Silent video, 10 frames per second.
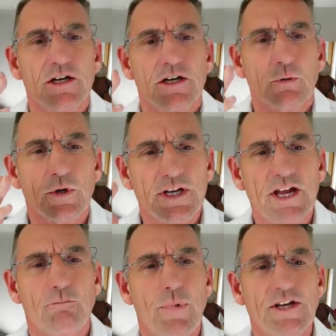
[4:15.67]
we can
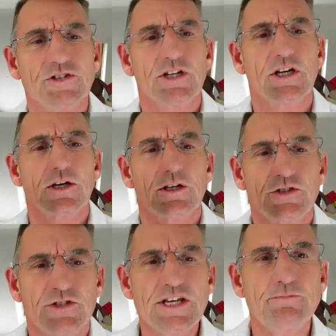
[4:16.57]
have better,
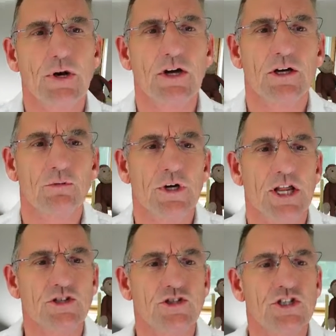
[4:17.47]
deeper
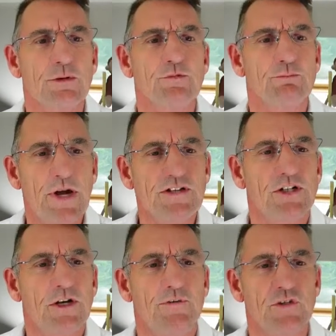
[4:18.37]
relationships, better
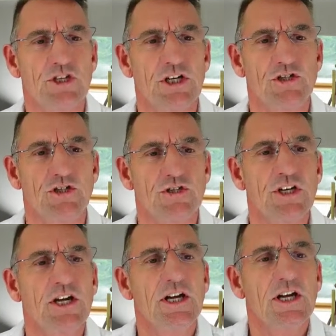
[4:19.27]
conversations.
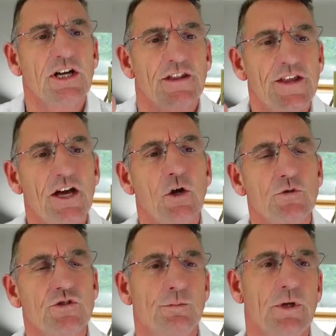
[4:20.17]
That
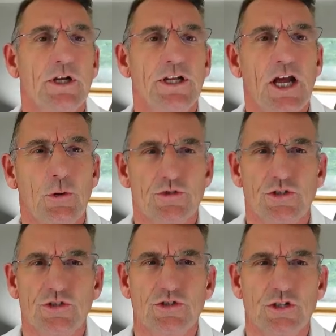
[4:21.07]
ultimately helps
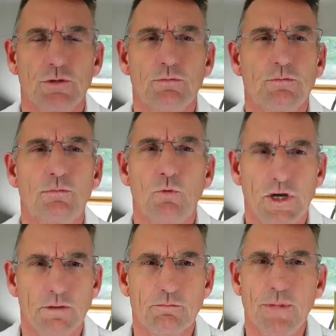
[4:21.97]
us to
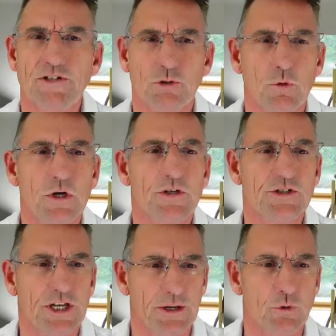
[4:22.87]
win better work, to
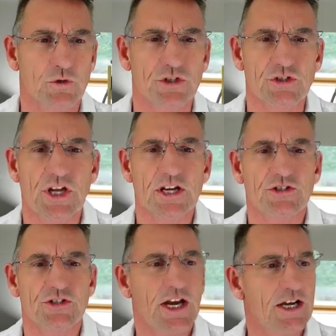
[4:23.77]
get more
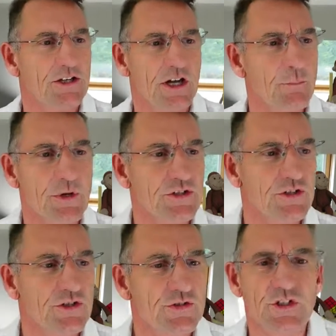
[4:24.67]
success, and our
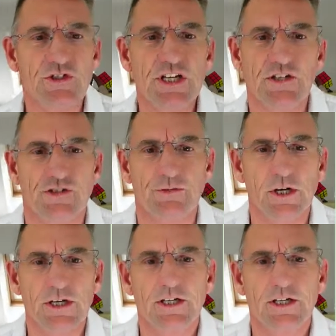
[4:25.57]
business succeeds, right?